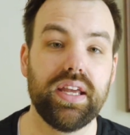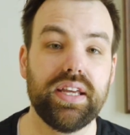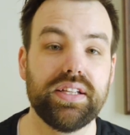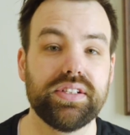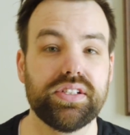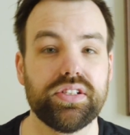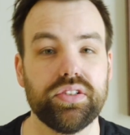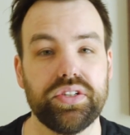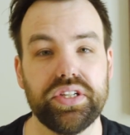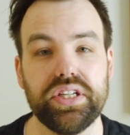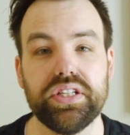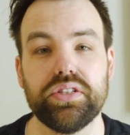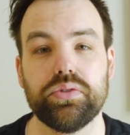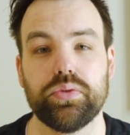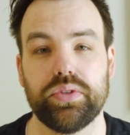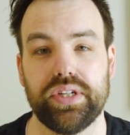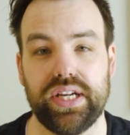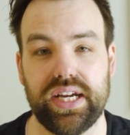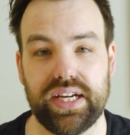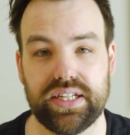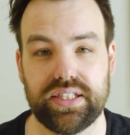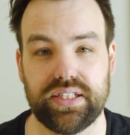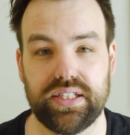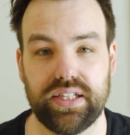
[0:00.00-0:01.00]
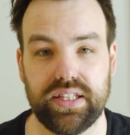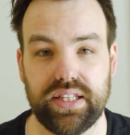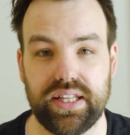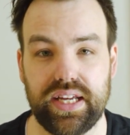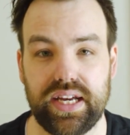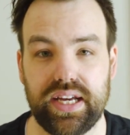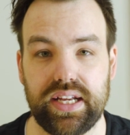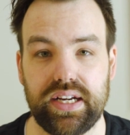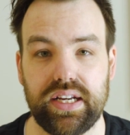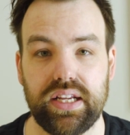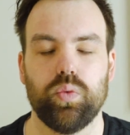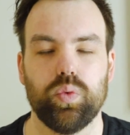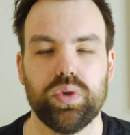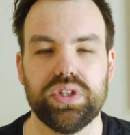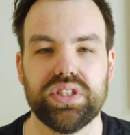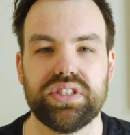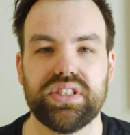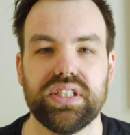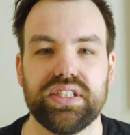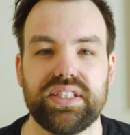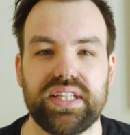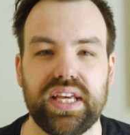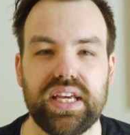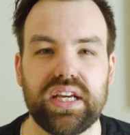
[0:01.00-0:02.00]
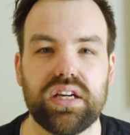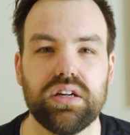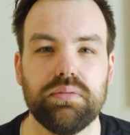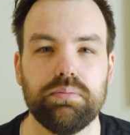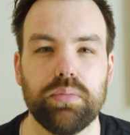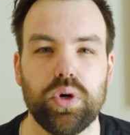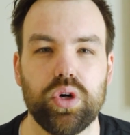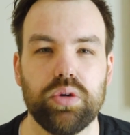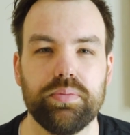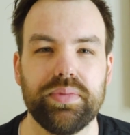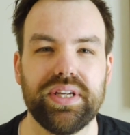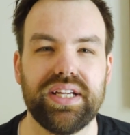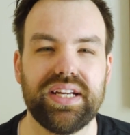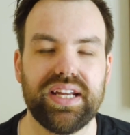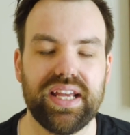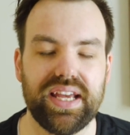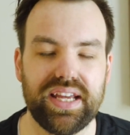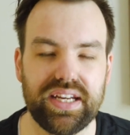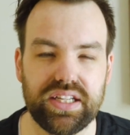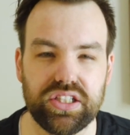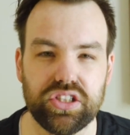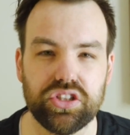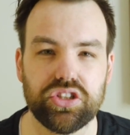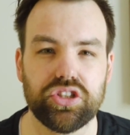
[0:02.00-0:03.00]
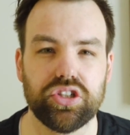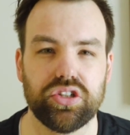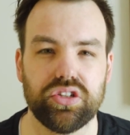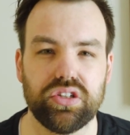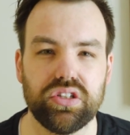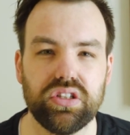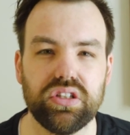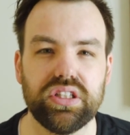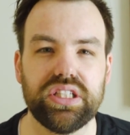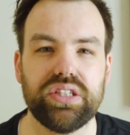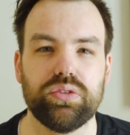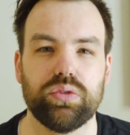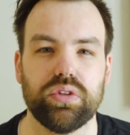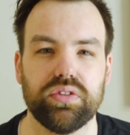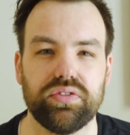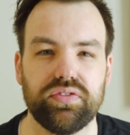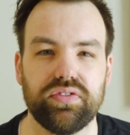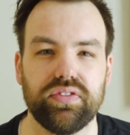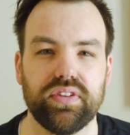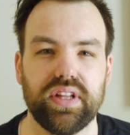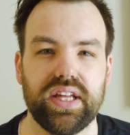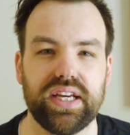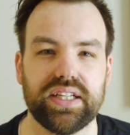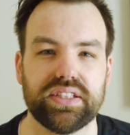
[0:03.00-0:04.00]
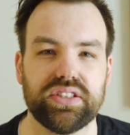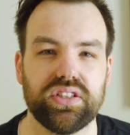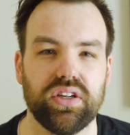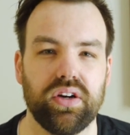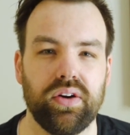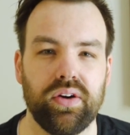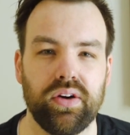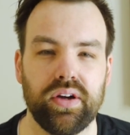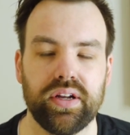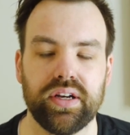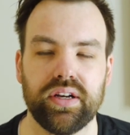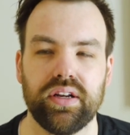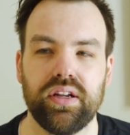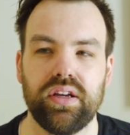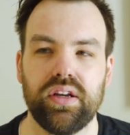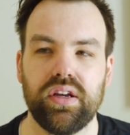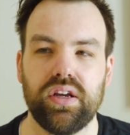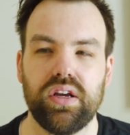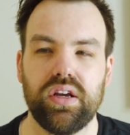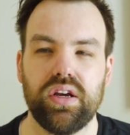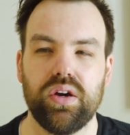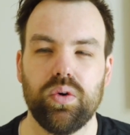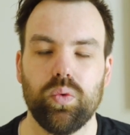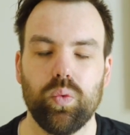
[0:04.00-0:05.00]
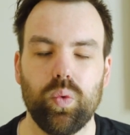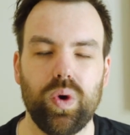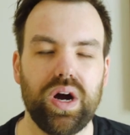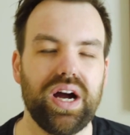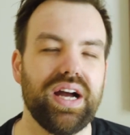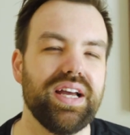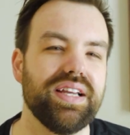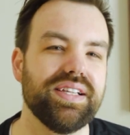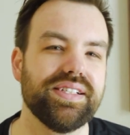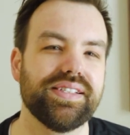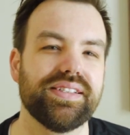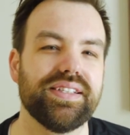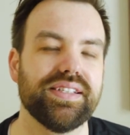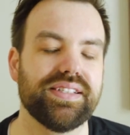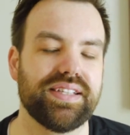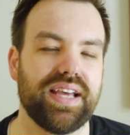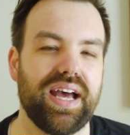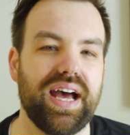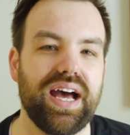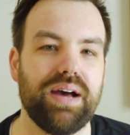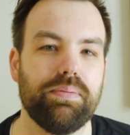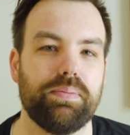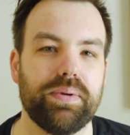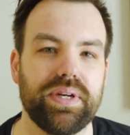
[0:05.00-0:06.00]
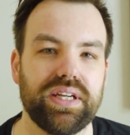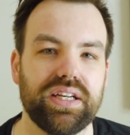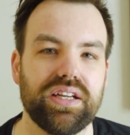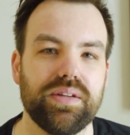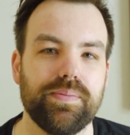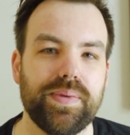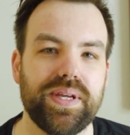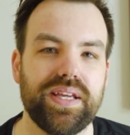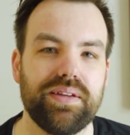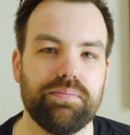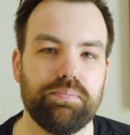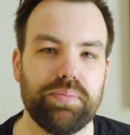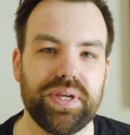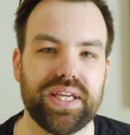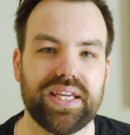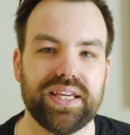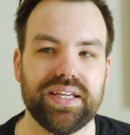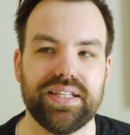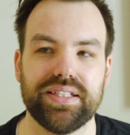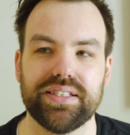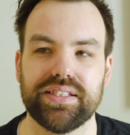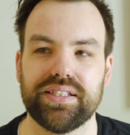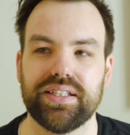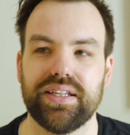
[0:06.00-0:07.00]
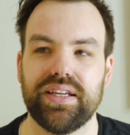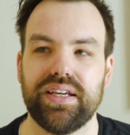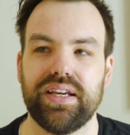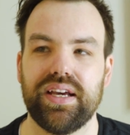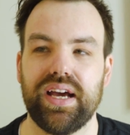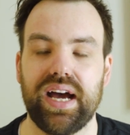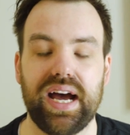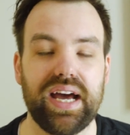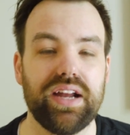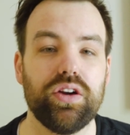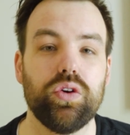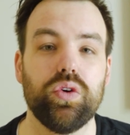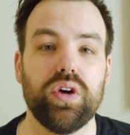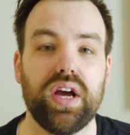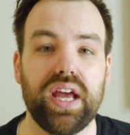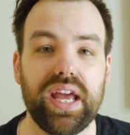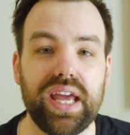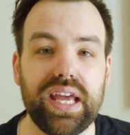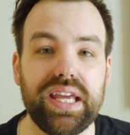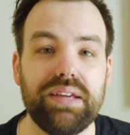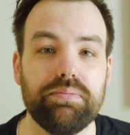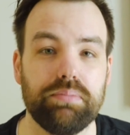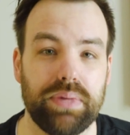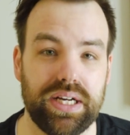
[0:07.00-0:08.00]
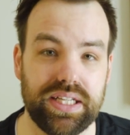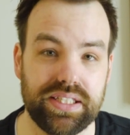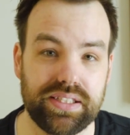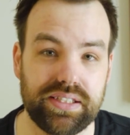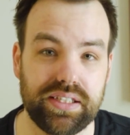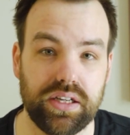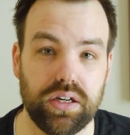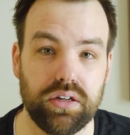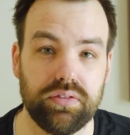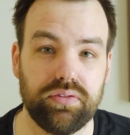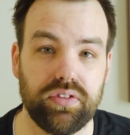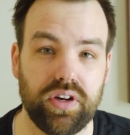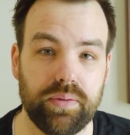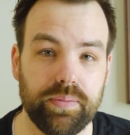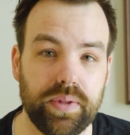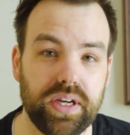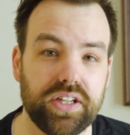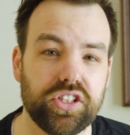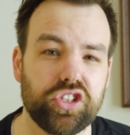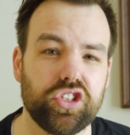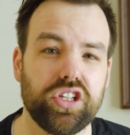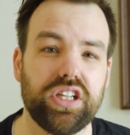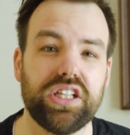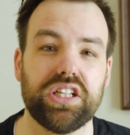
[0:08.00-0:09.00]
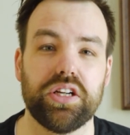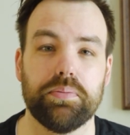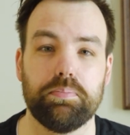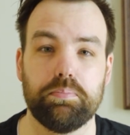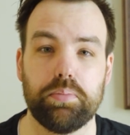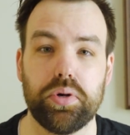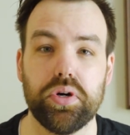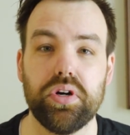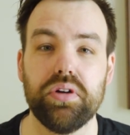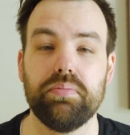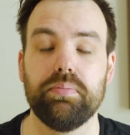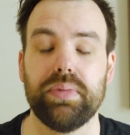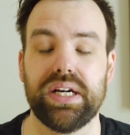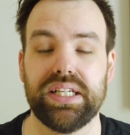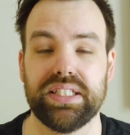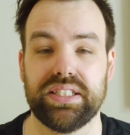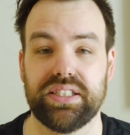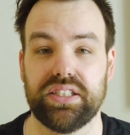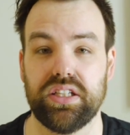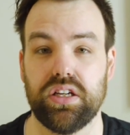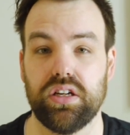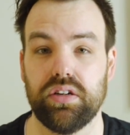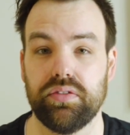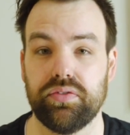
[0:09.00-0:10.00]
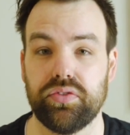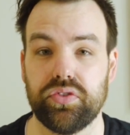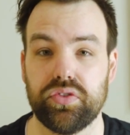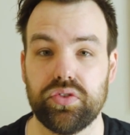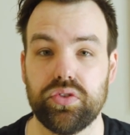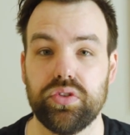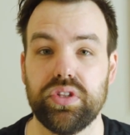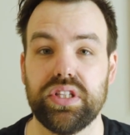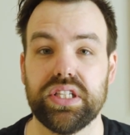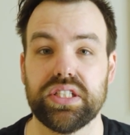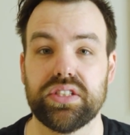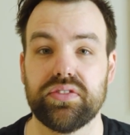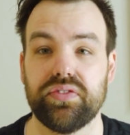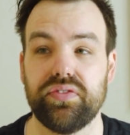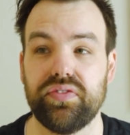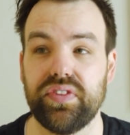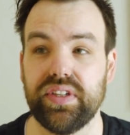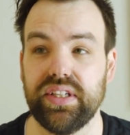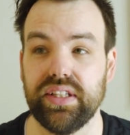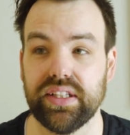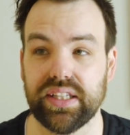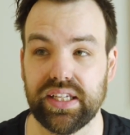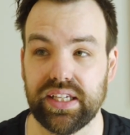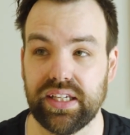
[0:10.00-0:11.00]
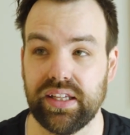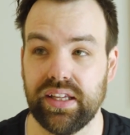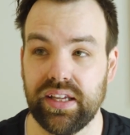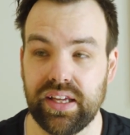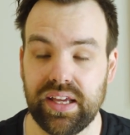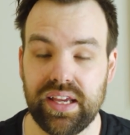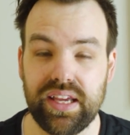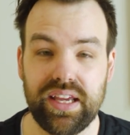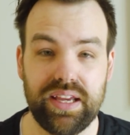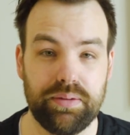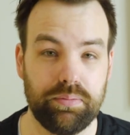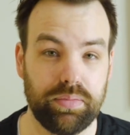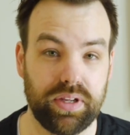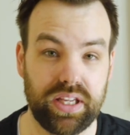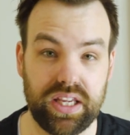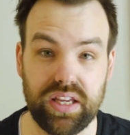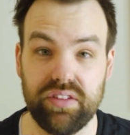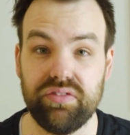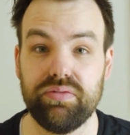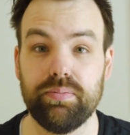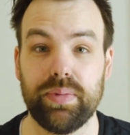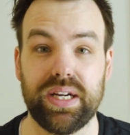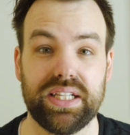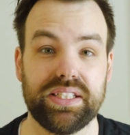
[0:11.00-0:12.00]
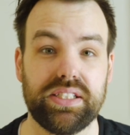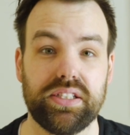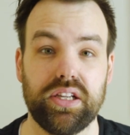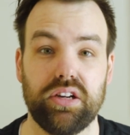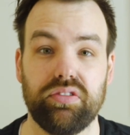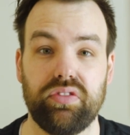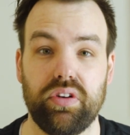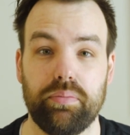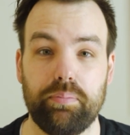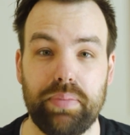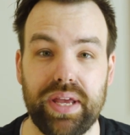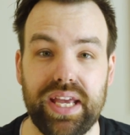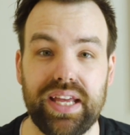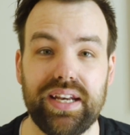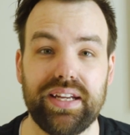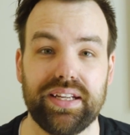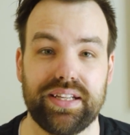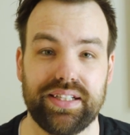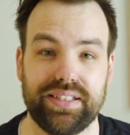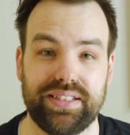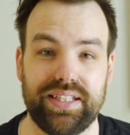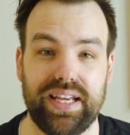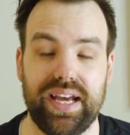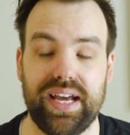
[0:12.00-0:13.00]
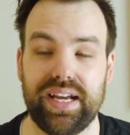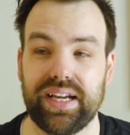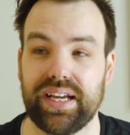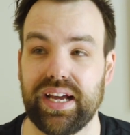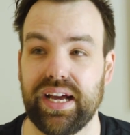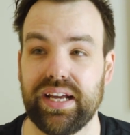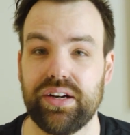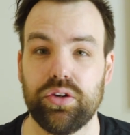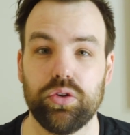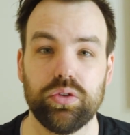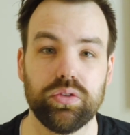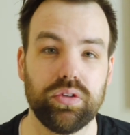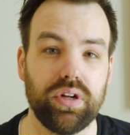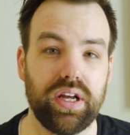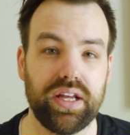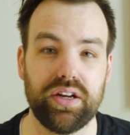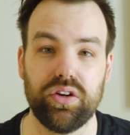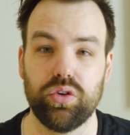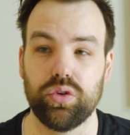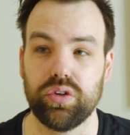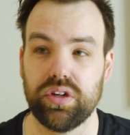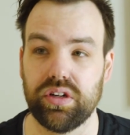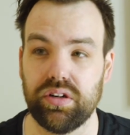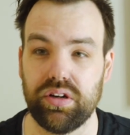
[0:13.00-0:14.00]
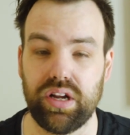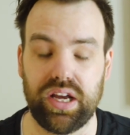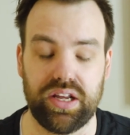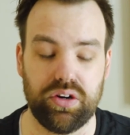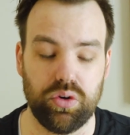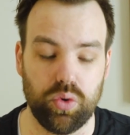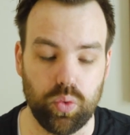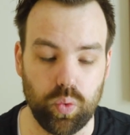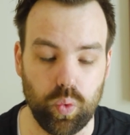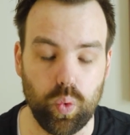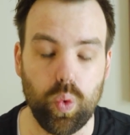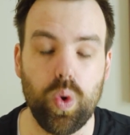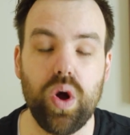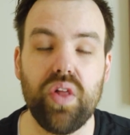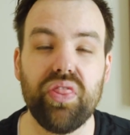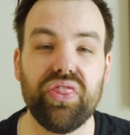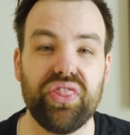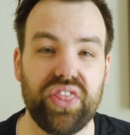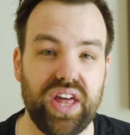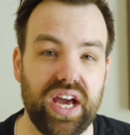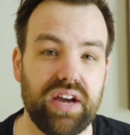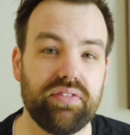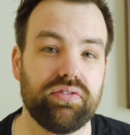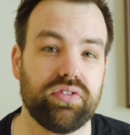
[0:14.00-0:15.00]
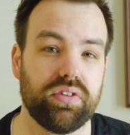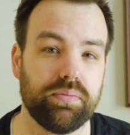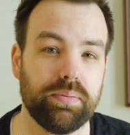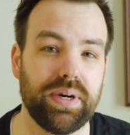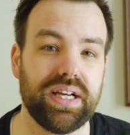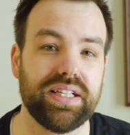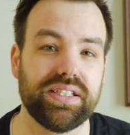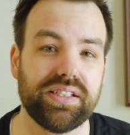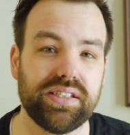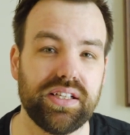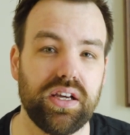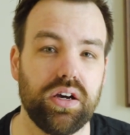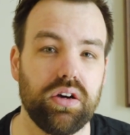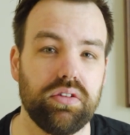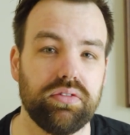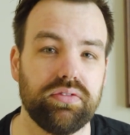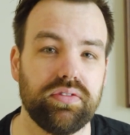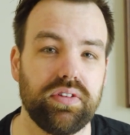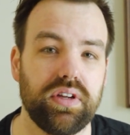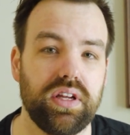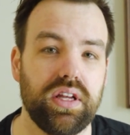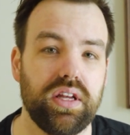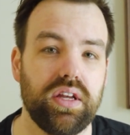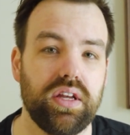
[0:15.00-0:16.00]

And so his reaction to that was to take a moment and internally reflect on, why is this happening to me? Because I don't hate myself. I'm not trying to put myself through this feeling, give myself a panic attack. I don't want that for myself.